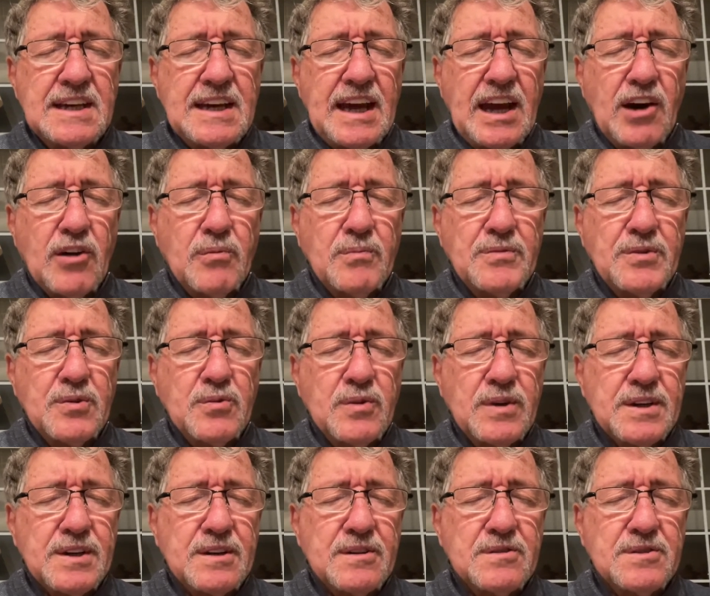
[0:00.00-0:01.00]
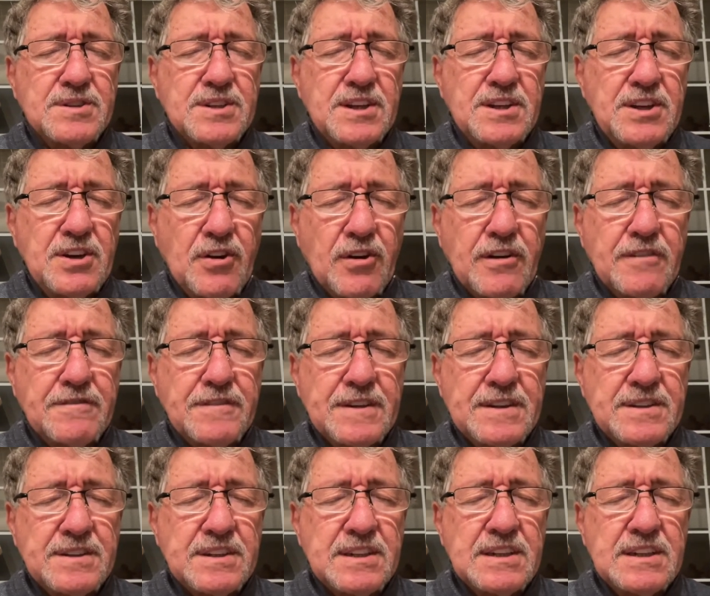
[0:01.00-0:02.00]
help the widows and the
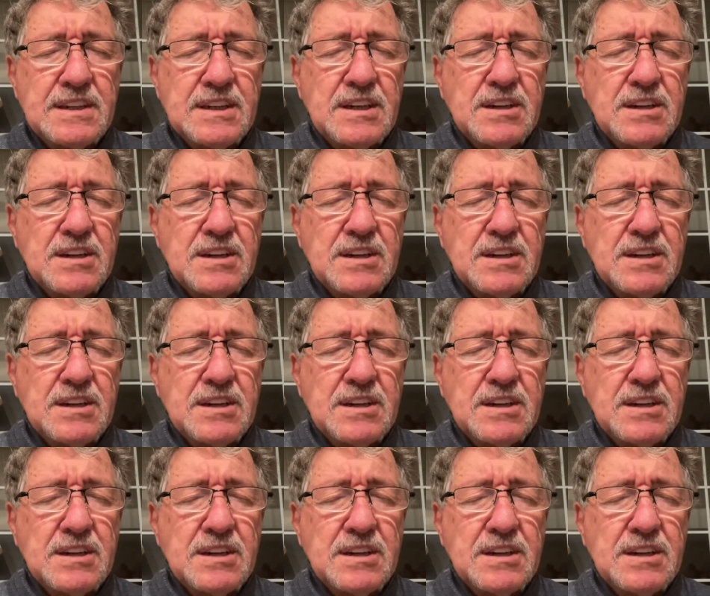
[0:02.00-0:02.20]
orphans.